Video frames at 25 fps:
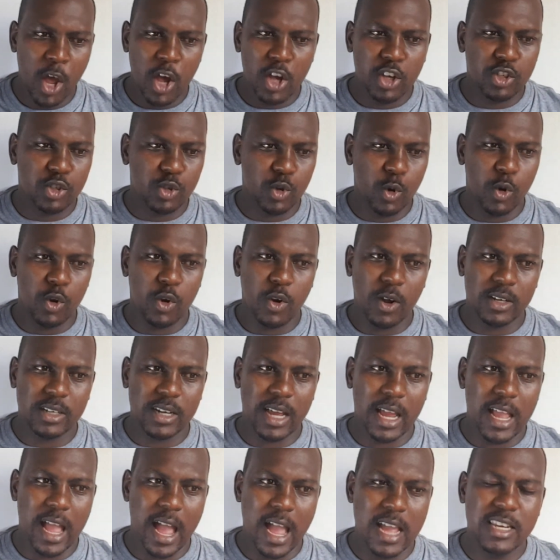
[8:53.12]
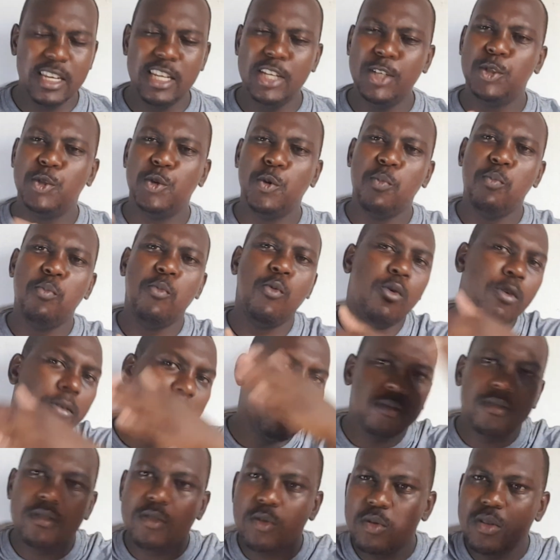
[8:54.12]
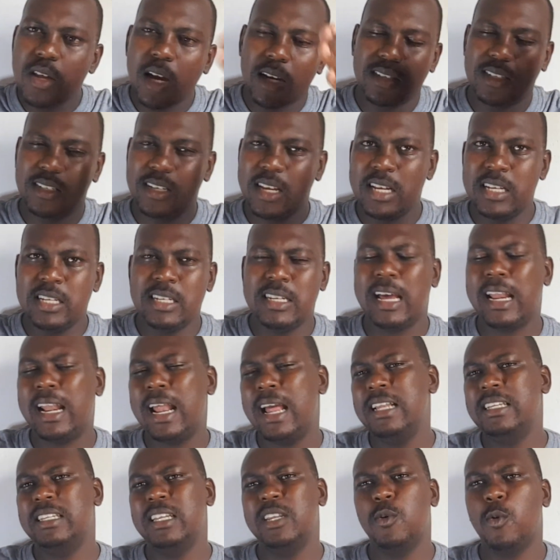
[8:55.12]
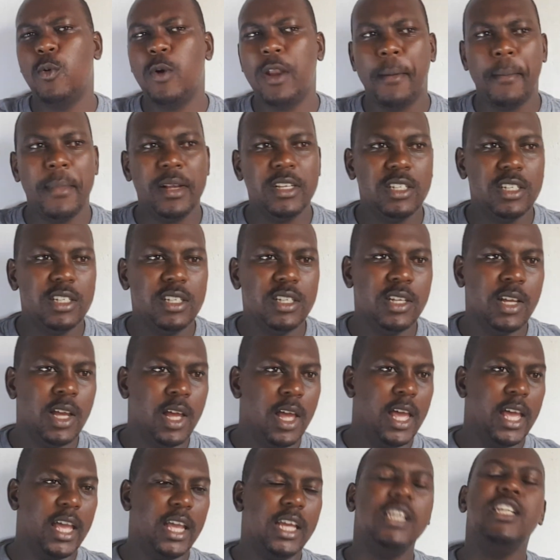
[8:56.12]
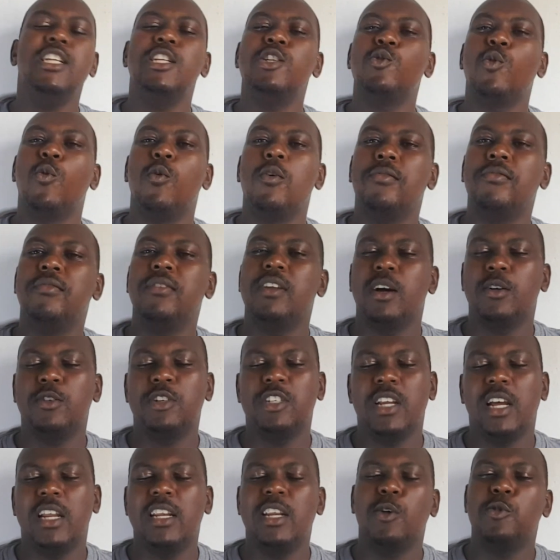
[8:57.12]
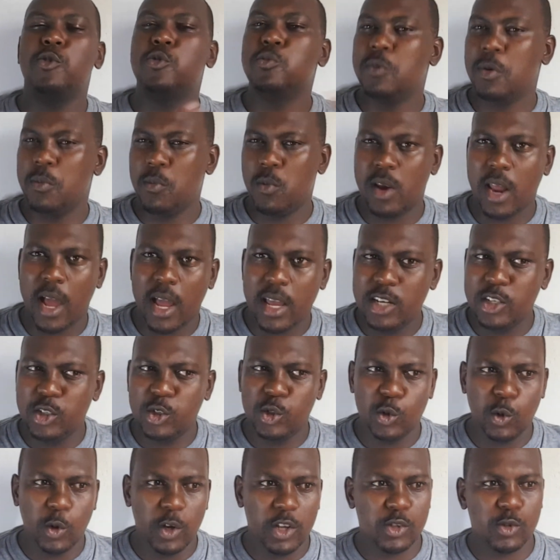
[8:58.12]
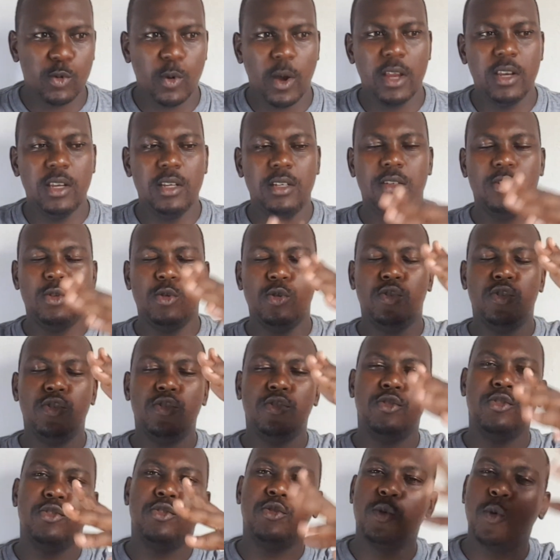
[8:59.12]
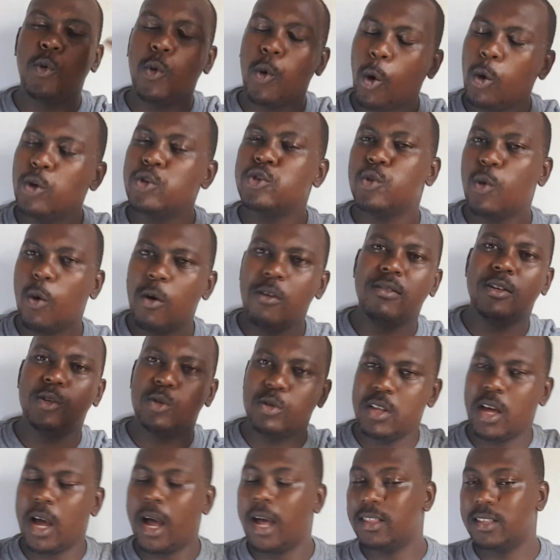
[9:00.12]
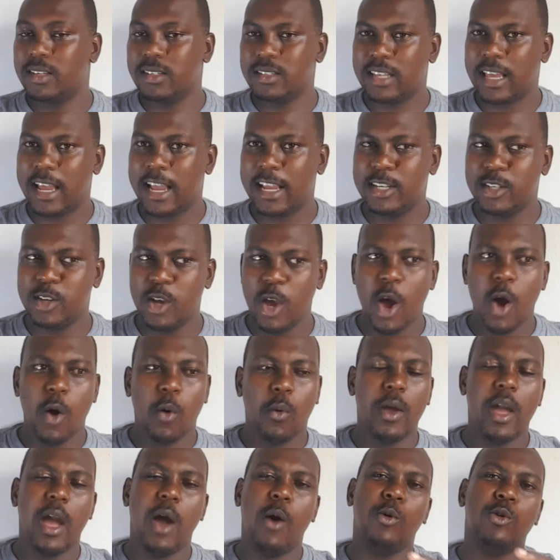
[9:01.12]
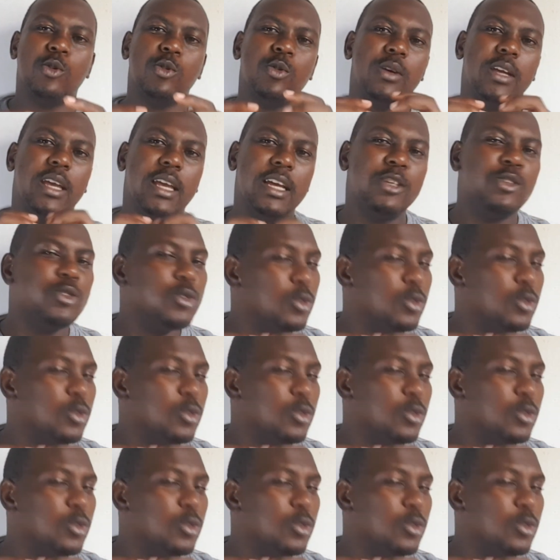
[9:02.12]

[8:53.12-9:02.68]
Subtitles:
So I need to move to that stage. Ndanaita nongoramba nchiti ini ndongofira kushanda kuti mumwe munhu enjoy. So I need to cross over to the other side where I also get to